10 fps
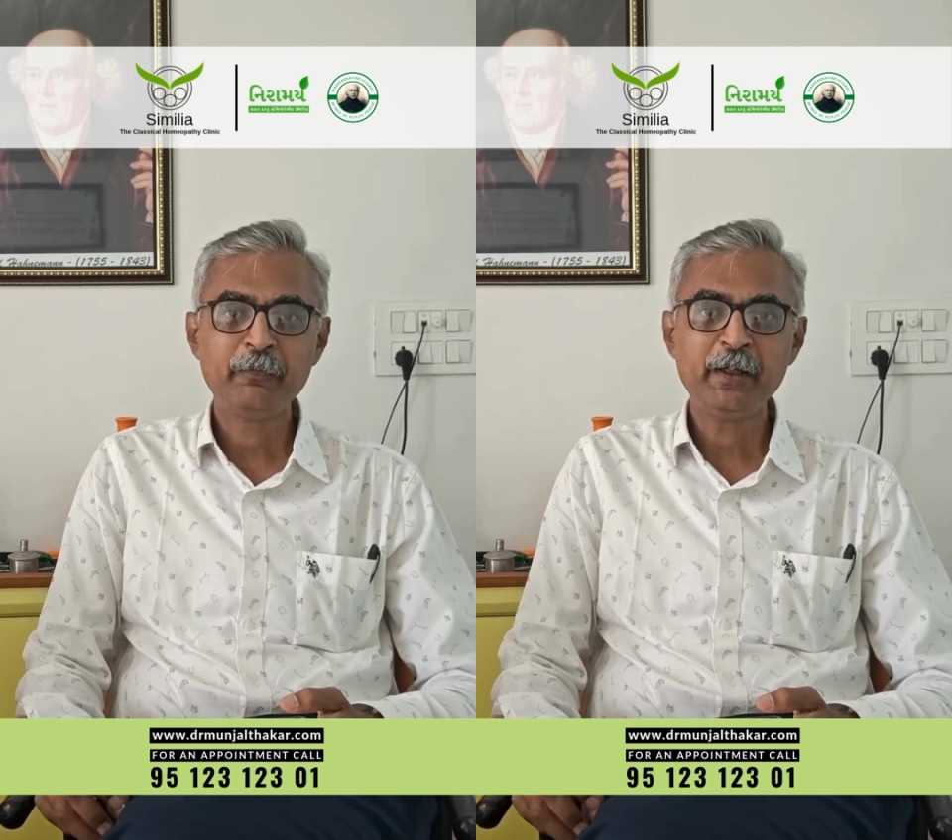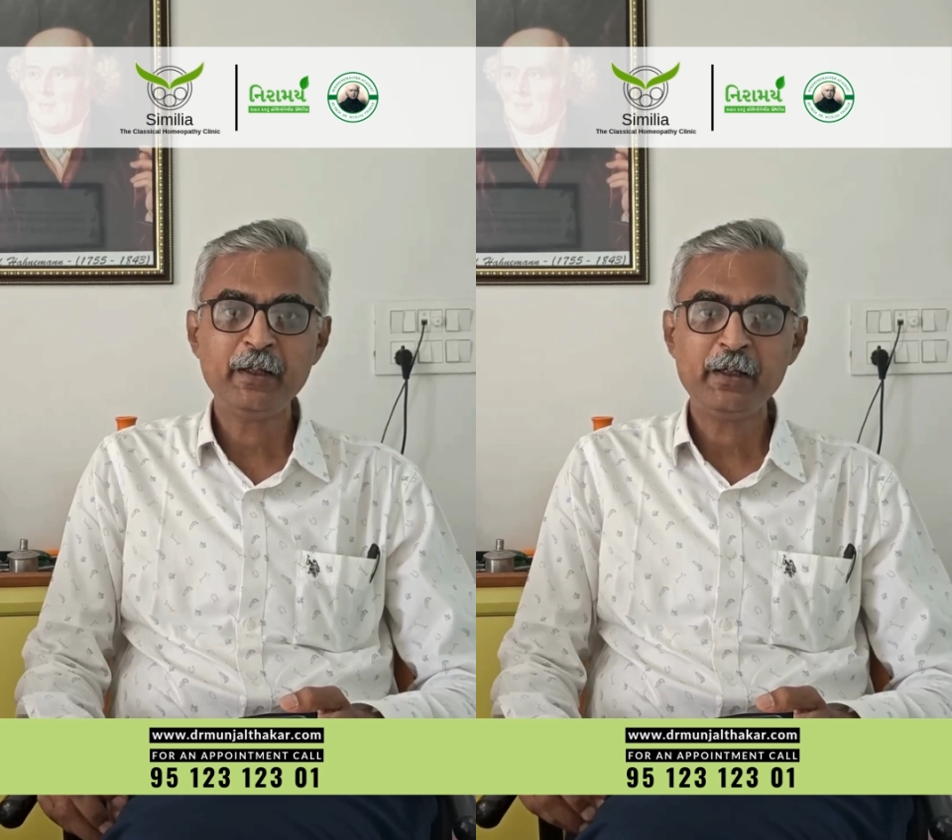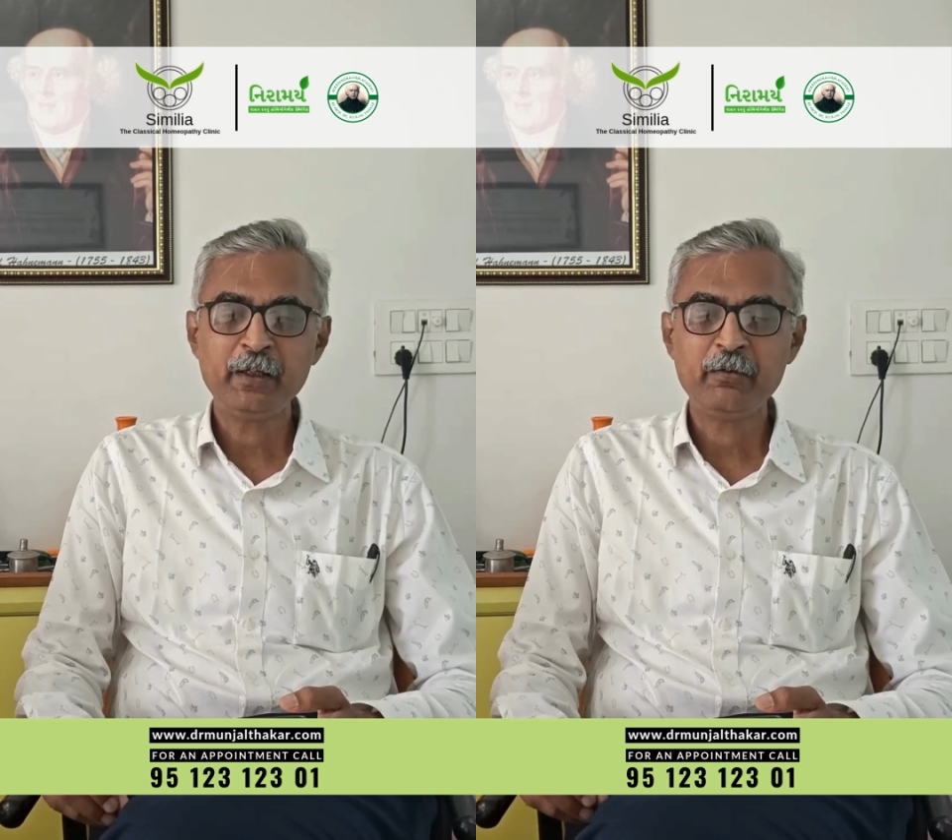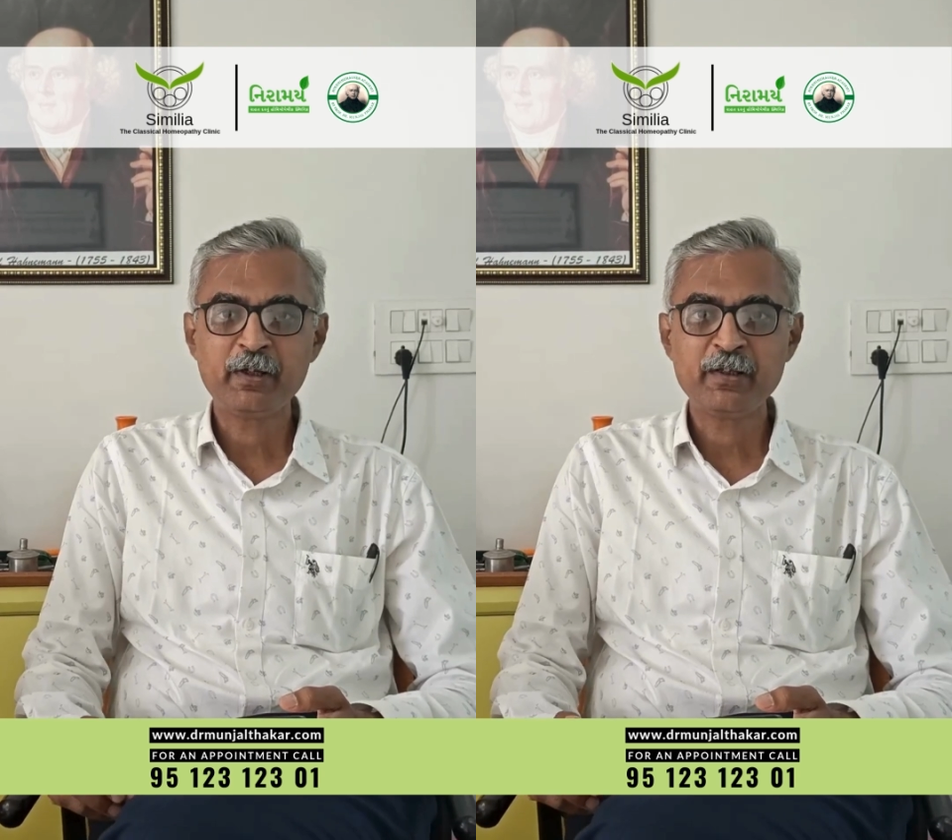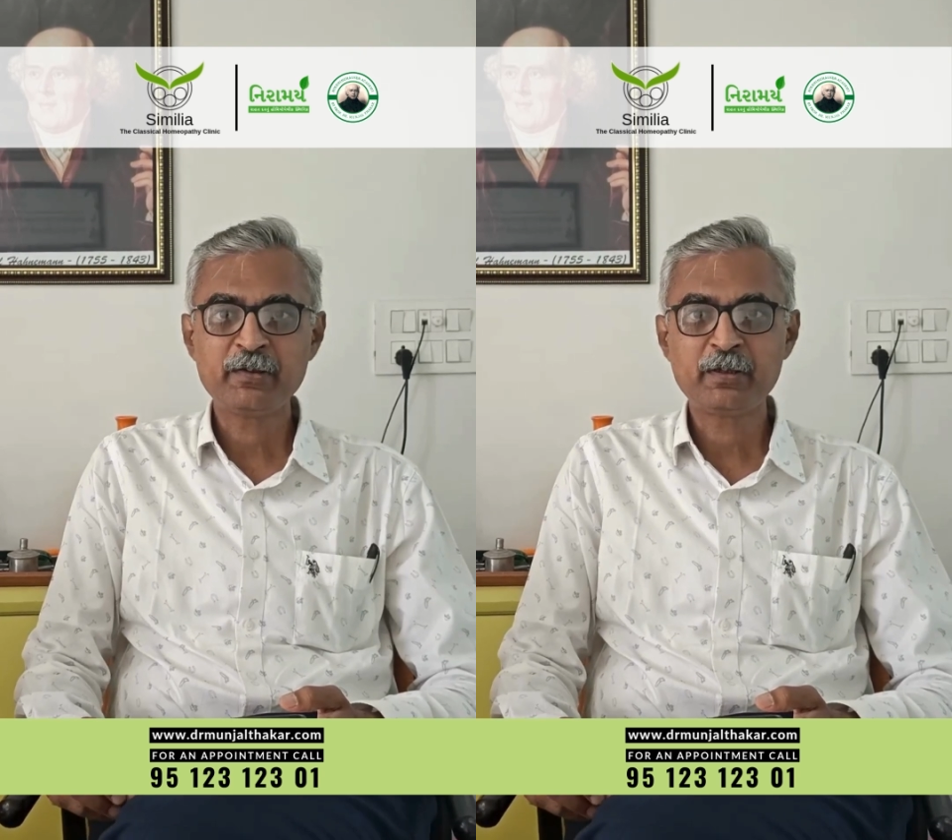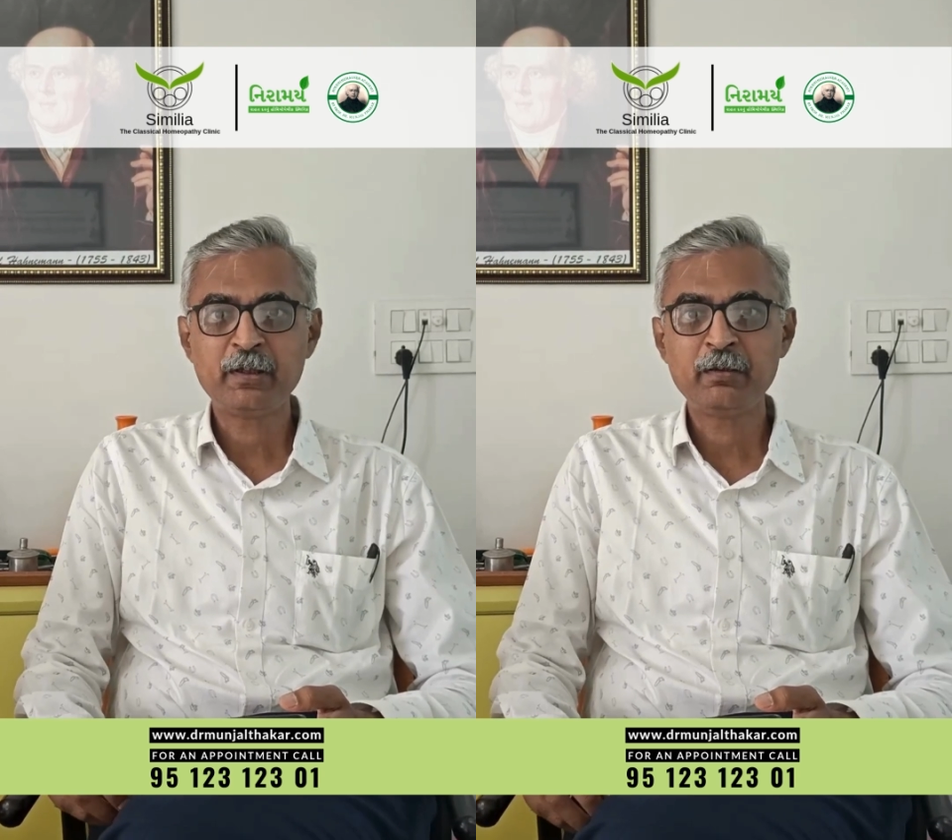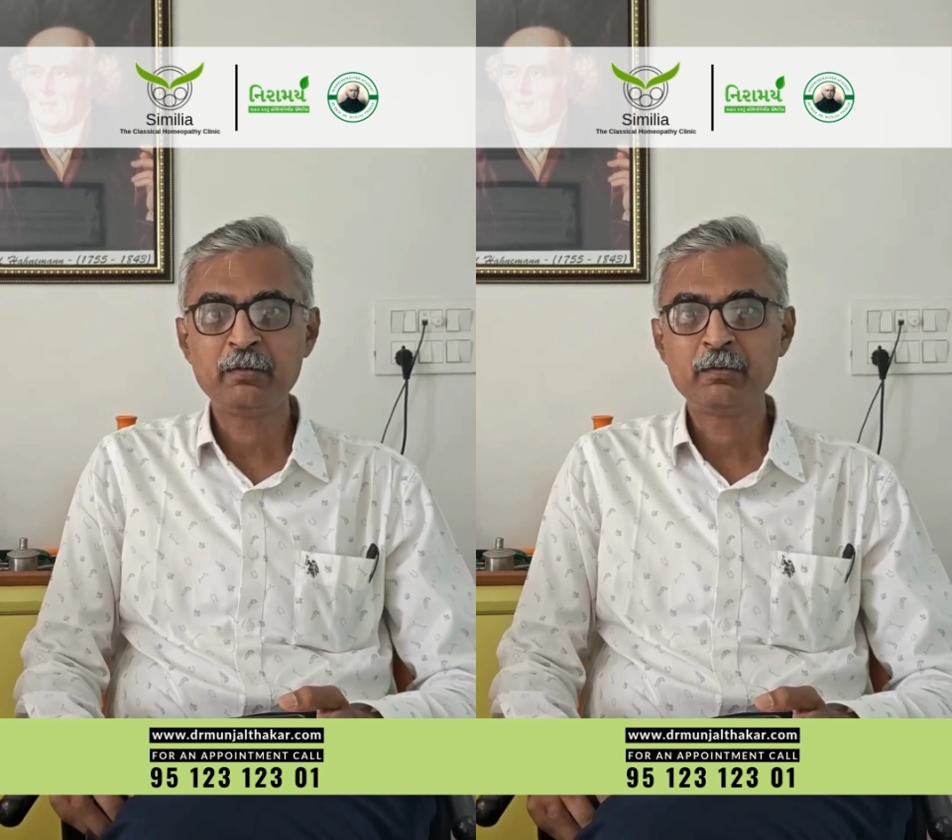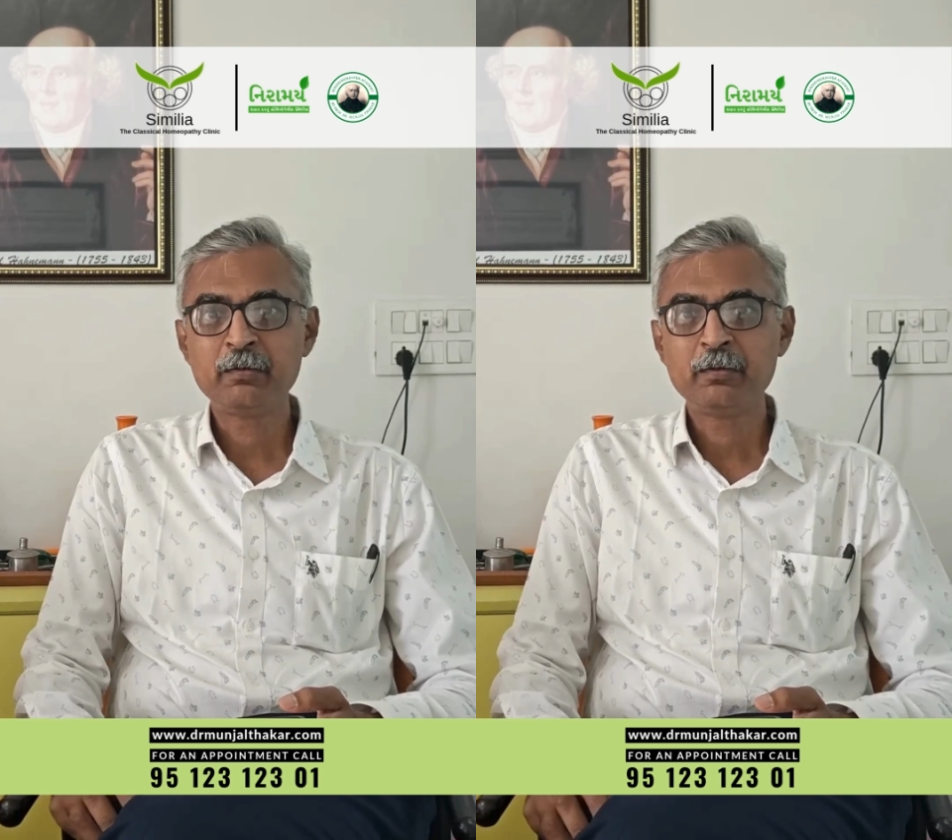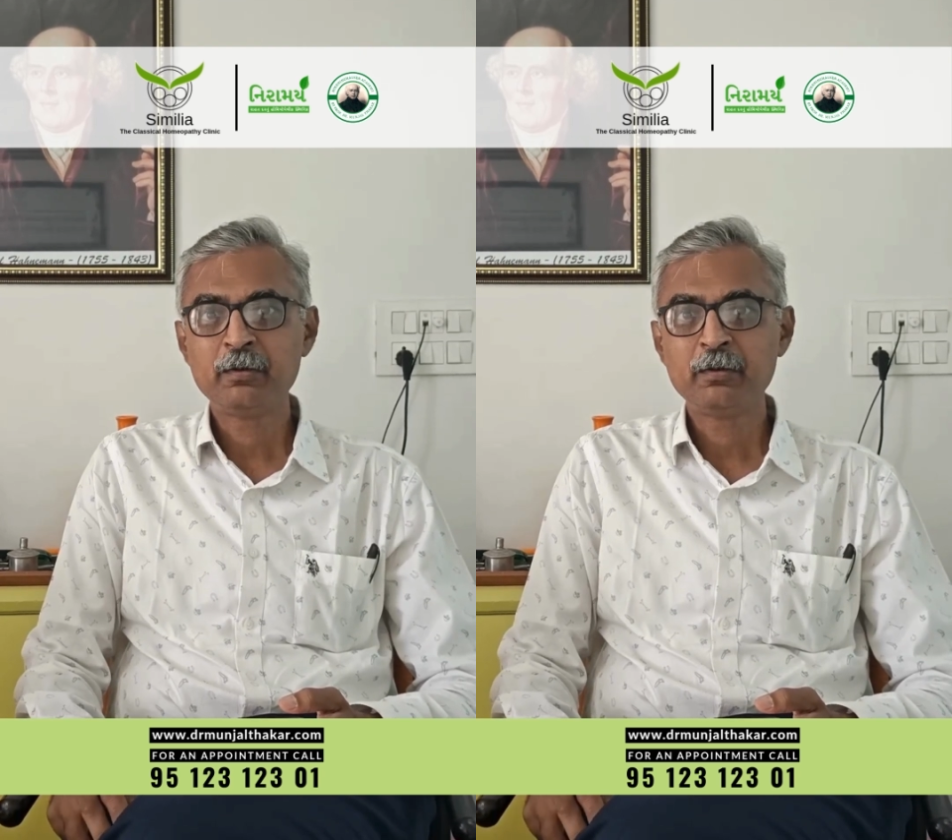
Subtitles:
very interesting